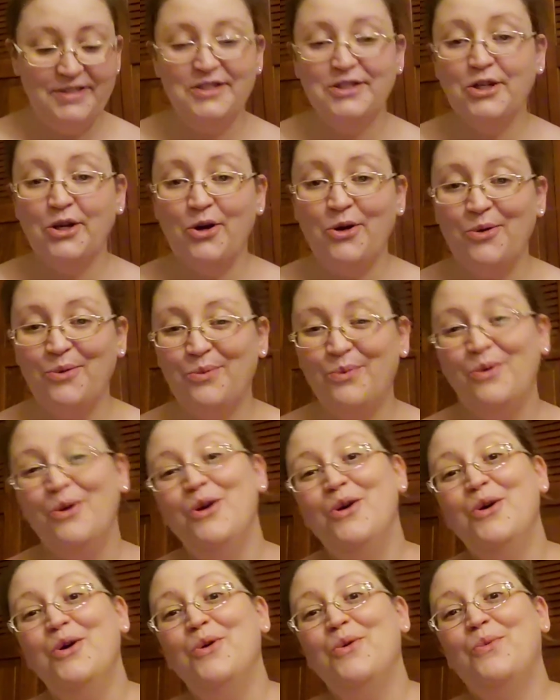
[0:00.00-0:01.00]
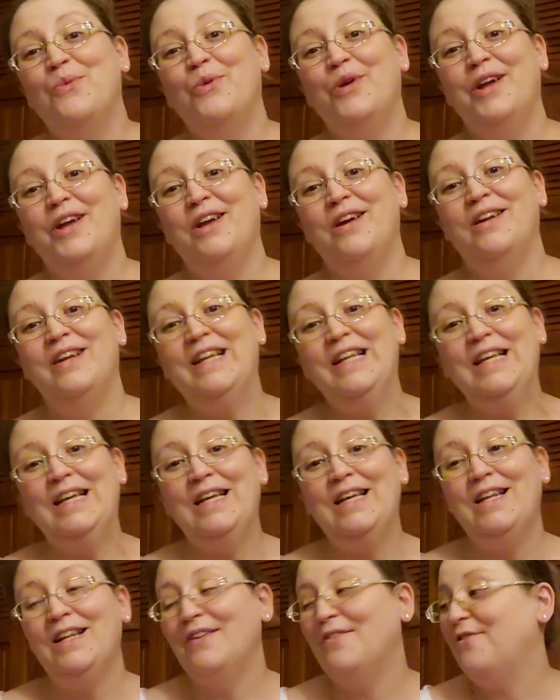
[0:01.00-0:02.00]
so we
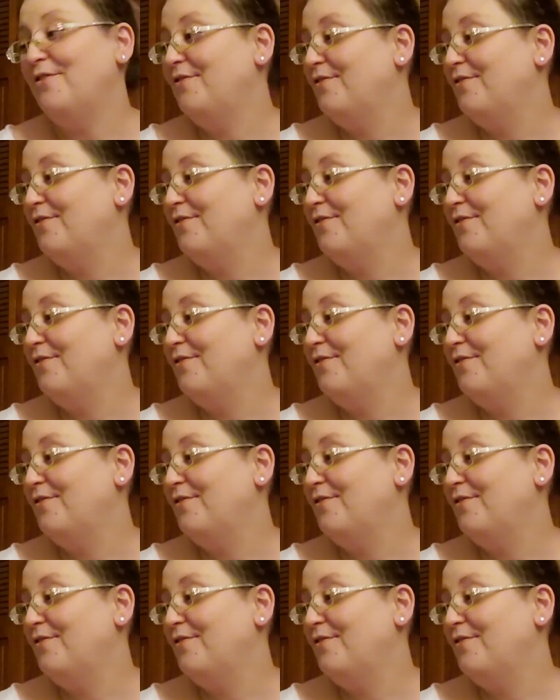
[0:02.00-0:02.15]
need